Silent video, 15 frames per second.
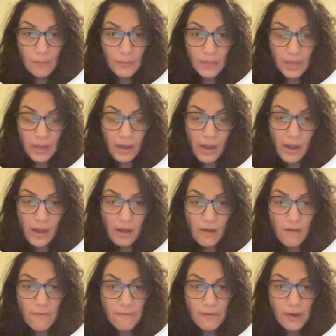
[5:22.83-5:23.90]
They
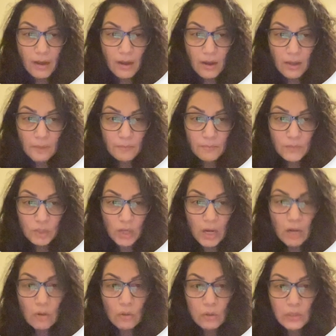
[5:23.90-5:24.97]
have
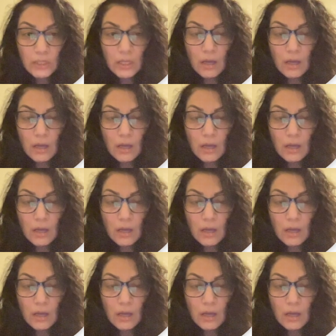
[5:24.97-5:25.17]
child